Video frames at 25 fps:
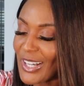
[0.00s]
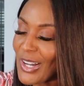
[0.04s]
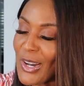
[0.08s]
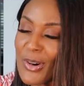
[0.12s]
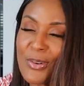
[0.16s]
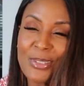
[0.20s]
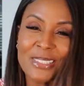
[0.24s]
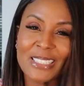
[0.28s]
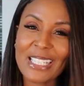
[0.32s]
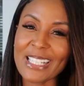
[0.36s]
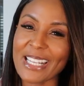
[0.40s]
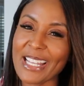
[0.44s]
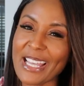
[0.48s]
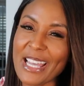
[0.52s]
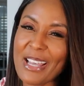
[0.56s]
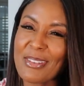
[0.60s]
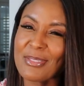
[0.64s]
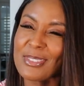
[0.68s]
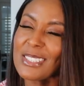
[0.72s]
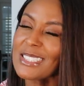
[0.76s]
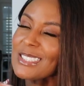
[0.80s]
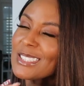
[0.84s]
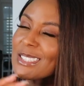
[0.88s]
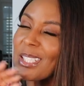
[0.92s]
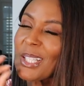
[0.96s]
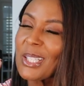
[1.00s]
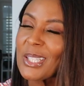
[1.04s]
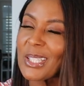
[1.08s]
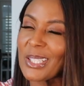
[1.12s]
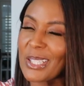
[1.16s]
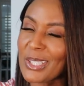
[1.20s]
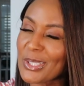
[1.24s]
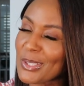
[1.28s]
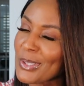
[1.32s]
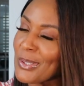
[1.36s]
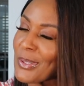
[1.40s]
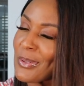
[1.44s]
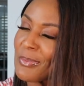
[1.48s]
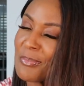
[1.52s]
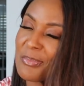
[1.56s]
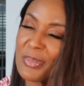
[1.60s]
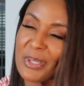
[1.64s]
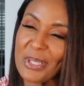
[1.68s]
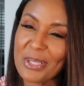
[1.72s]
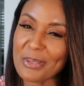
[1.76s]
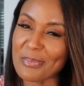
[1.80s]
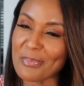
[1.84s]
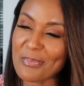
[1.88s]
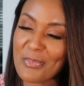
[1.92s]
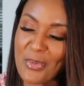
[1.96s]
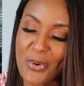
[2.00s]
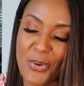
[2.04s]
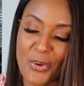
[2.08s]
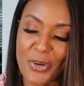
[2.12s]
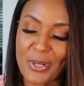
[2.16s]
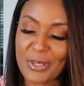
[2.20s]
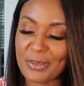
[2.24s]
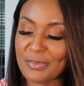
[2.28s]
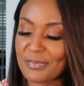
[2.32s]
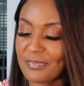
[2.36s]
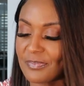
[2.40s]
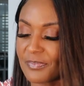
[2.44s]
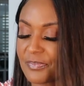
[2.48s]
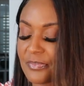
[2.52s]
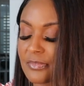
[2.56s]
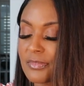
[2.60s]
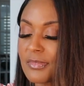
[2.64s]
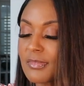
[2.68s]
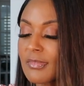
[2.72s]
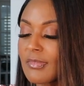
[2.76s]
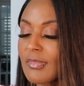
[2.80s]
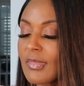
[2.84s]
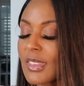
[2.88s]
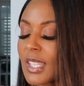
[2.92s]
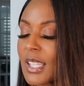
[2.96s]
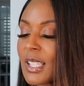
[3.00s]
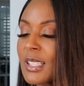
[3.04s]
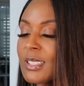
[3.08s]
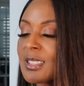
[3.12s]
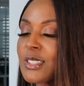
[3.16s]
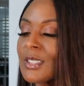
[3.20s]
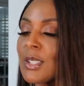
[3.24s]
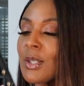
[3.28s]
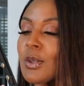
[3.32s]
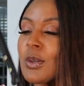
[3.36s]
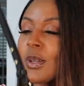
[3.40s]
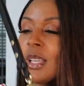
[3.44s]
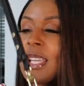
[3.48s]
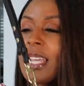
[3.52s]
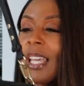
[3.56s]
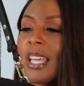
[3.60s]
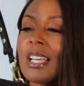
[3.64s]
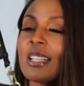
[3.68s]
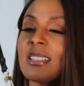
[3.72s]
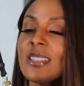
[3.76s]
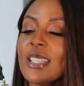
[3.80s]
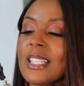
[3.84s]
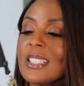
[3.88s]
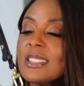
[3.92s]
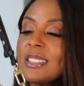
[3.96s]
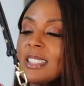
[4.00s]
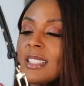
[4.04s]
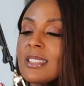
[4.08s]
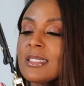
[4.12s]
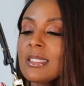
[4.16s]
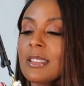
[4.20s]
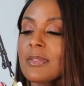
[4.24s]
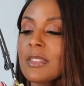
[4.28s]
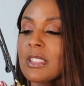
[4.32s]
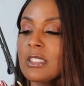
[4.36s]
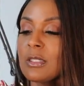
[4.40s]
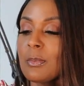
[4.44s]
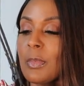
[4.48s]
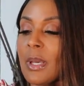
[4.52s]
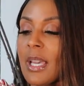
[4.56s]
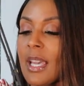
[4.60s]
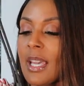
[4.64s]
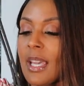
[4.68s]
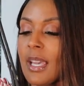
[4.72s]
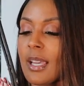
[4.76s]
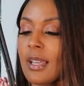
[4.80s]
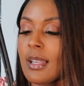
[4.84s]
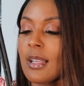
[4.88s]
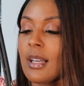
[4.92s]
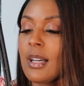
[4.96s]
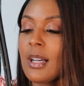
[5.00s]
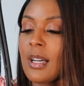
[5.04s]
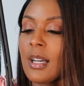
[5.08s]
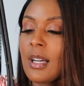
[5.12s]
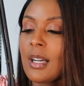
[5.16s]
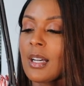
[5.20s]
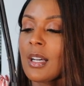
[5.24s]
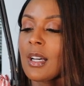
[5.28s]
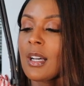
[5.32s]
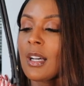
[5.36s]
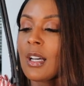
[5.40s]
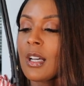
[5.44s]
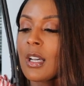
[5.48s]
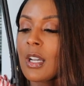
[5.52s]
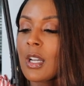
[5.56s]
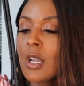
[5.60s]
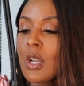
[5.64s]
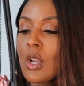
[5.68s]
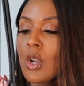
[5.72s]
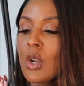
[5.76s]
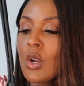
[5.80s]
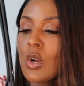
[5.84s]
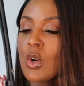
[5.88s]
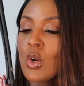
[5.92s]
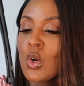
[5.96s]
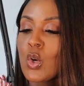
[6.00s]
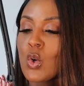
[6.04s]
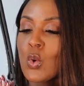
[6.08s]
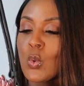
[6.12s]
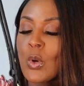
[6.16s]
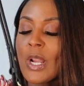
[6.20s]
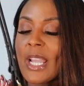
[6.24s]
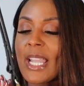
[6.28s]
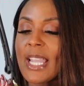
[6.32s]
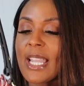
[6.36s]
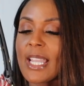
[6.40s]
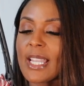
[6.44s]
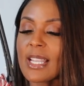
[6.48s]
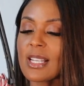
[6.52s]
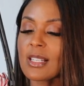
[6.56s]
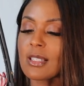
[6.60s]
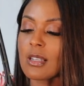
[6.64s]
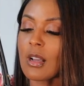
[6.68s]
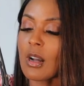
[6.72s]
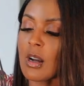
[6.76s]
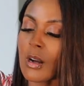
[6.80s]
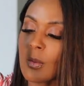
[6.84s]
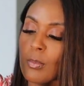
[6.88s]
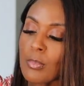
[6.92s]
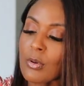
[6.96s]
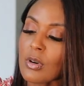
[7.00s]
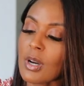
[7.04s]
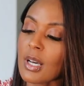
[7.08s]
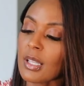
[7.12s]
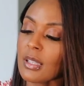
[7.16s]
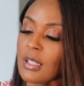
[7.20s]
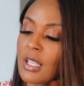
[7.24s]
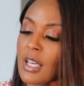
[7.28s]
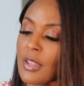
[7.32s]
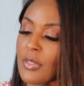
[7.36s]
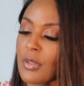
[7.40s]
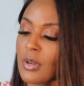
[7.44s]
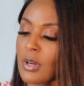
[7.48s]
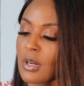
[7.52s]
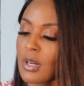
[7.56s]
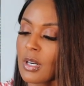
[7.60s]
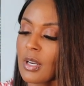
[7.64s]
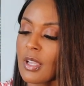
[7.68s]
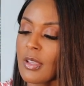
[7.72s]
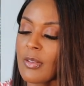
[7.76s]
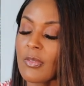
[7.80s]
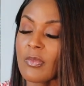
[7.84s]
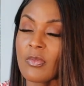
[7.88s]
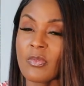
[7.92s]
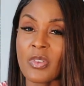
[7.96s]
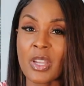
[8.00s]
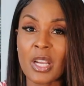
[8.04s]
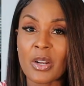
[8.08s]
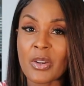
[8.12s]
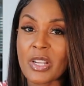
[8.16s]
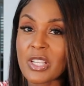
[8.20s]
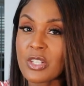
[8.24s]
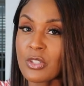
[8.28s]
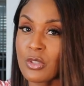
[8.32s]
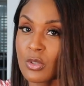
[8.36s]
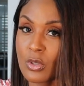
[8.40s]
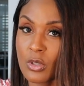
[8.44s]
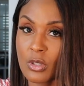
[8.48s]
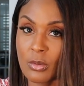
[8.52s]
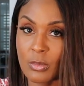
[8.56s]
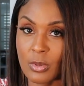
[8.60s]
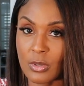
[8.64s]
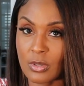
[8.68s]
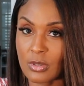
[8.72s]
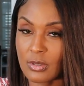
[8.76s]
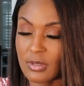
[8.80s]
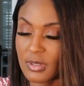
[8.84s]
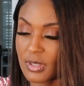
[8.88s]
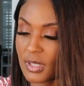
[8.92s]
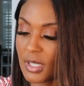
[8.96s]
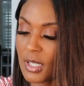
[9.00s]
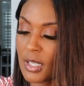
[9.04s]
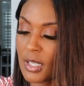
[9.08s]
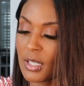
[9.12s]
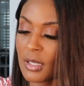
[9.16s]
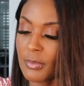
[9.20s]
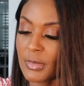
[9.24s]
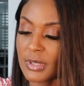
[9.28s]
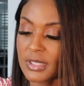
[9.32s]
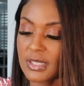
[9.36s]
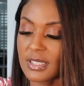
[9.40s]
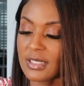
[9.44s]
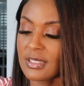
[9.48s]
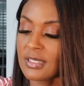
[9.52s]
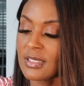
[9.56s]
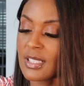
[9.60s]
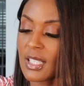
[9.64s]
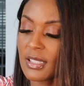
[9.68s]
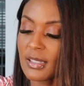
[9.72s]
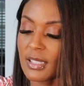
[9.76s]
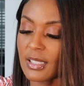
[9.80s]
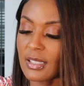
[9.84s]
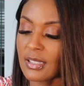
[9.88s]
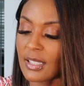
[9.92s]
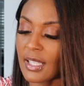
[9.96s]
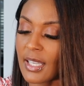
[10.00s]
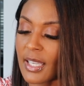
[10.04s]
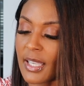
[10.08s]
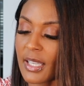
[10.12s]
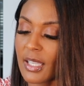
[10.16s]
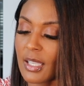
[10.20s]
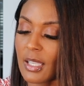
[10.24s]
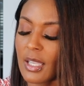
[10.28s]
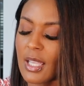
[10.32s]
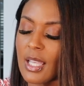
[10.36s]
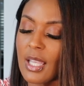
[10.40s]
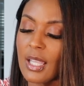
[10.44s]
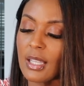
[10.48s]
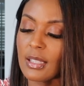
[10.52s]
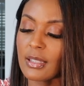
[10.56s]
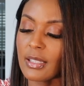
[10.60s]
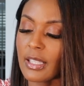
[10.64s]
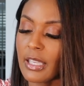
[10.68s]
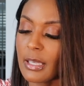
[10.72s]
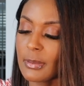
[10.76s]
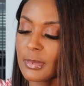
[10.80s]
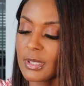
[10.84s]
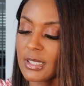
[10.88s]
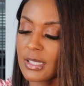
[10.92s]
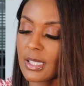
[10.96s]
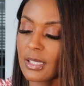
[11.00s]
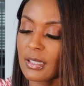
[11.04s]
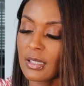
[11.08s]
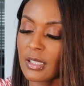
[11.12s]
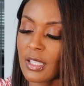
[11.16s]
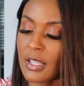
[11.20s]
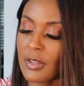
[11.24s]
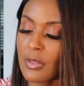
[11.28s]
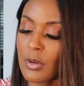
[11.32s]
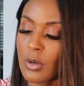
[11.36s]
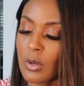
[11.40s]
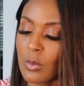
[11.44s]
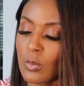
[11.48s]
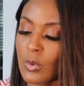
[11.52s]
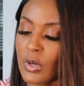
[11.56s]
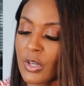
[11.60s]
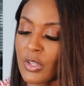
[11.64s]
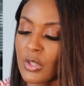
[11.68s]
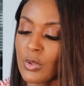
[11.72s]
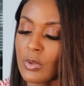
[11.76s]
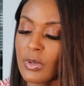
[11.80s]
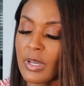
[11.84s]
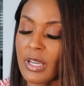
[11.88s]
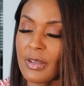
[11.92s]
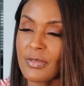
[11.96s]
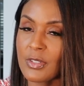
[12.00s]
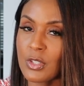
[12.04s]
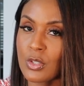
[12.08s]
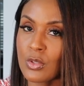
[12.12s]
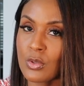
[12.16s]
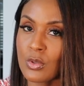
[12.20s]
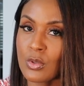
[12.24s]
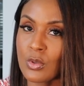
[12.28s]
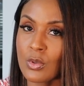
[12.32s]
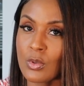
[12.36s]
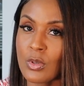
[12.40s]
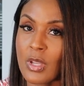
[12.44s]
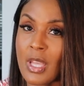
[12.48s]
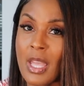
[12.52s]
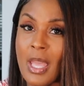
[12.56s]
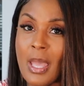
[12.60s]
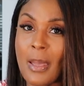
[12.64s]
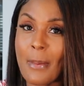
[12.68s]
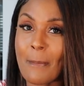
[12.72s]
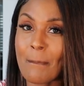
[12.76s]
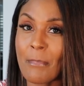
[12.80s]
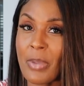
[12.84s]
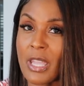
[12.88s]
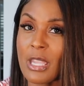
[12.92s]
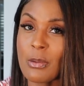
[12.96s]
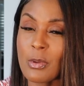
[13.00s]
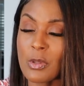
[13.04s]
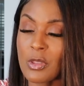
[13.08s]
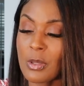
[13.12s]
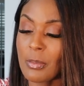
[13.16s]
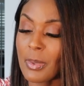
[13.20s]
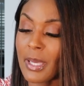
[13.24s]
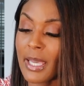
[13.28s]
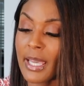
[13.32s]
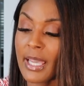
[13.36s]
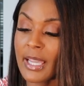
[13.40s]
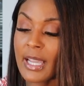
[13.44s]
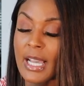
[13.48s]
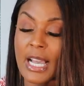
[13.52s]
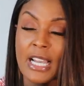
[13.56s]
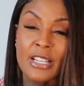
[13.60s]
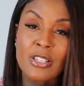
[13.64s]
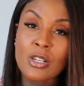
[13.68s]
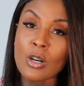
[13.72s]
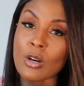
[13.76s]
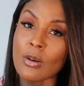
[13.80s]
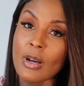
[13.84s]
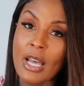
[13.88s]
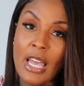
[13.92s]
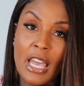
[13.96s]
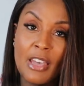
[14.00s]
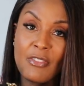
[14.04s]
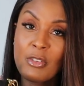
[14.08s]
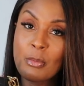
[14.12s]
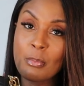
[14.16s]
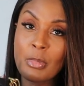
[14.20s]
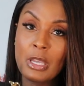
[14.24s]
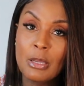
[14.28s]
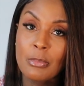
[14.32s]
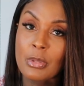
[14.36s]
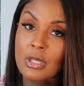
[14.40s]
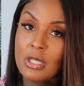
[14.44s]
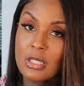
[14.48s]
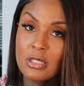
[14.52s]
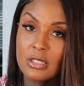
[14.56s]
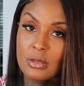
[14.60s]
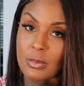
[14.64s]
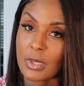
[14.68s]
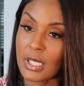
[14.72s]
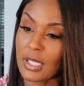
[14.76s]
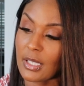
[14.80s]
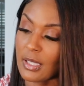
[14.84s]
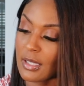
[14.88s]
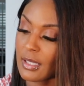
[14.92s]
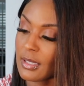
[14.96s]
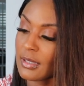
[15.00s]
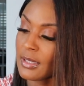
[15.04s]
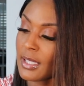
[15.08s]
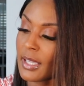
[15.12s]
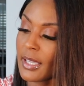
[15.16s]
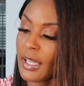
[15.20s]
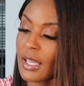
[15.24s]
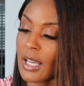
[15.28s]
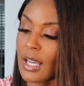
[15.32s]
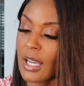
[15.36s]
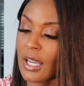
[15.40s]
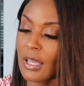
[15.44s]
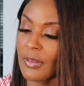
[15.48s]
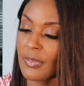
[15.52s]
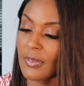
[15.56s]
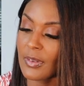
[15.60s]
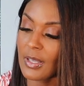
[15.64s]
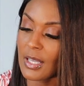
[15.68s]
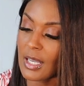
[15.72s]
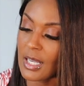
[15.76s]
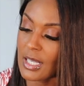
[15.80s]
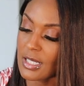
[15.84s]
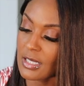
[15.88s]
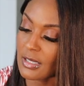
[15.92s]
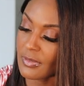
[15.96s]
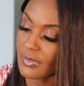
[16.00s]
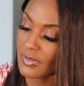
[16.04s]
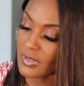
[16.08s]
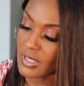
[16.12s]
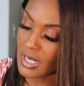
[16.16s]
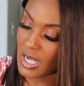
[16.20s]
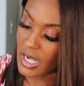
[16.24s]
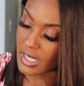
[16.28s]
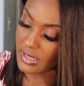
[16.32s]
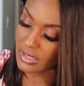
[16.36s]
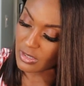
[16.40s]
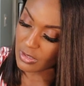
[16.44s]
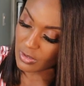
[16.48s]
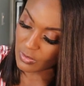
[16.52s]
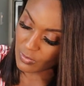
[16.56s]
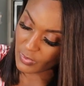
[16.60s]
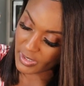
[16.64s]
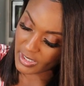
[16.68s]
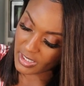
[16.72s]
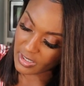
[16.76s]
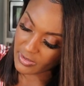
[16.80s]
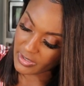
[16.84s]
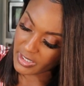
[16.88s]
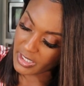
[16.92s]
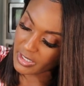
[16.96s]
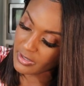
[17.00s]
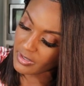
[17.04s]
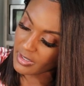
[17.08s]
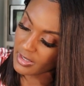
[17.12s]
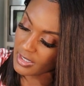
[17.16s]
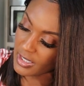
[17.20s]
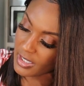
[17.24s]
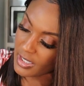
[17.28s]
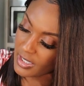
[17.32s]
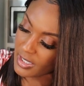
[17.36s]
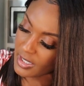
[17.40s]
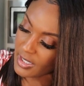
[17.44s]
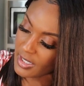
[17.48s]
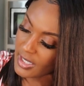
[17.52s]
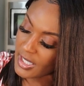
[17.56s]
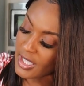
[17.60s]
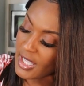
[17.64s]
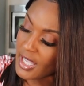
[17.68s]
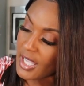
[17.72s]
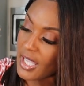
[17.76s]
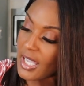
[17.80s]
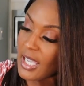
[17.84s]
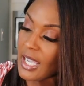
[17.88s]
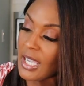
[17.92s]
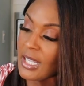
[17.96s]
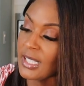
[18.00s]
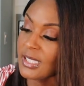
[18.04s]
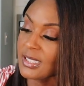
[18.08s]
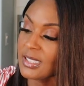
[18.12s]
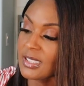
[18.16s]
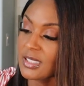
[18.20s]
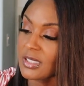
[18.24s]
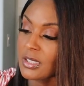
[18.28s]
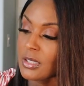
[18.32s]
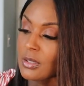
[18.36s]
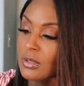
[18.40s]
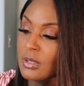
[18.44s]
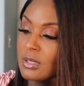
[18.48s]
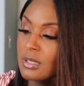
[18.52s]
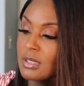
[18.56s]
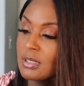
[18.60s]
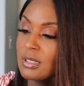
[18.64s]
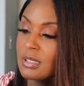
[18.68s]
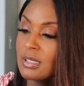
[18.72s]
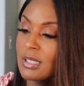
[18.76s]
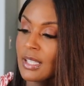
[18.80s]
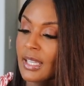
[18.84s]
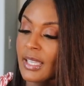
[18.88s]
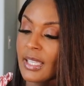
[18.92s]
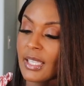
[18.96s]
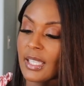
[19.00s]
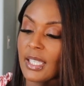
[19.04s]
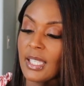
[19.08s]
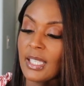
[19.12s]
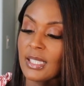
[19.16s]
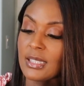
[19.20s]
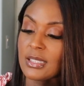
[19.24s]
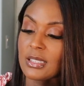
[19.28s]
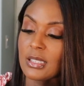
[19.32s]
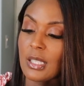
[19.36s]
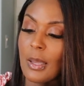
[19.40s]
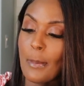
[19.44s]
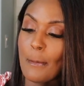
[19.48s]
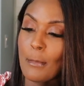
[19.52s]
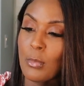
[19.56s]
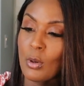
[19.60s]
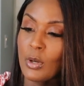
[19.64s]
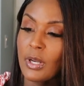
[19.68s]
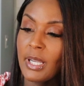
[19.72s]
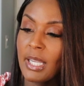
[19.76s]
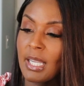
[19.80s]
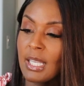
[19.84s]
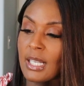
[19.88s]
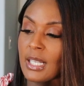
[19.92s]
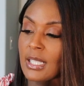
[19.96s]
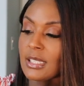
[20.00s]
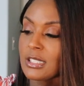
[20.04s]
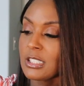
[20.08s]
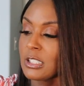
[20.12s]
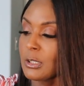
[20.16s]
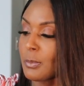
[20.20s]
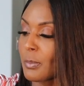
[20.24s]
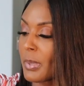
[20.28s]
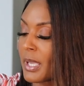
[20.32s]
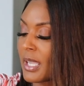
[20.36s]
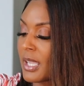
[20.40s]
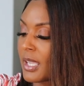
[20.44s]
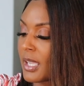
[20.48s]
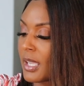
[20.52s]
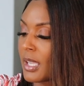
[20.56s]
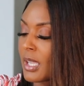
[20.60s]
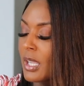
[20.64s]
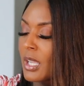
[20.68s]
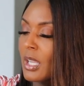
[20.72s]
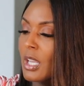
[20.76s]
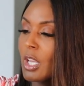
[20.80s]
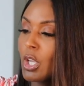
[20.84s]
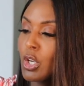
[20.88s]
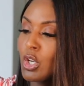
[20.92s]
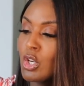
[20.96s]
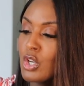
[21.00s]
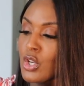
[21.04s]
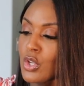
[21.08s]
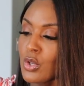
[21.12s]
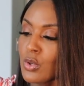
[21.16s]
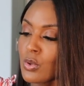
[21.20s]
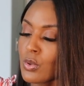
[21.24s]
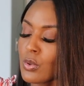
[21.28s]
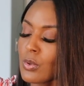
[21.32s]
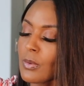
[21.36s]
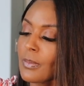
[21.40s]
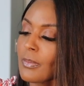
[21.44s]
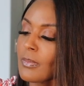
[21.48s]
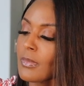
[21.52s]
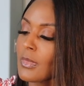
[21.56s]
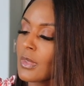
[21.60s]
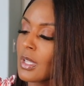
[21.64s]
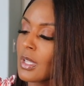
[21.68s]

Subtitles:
I always gotta have just a little bit more. So, details of this bag. Grained Emprunt leather, very durable. This is nothing like lambskin leather where you have to baby the bag. I haven't babied this bag. Like, I've kind of knocked it around here and there, and it still looks like it's brand spanking new.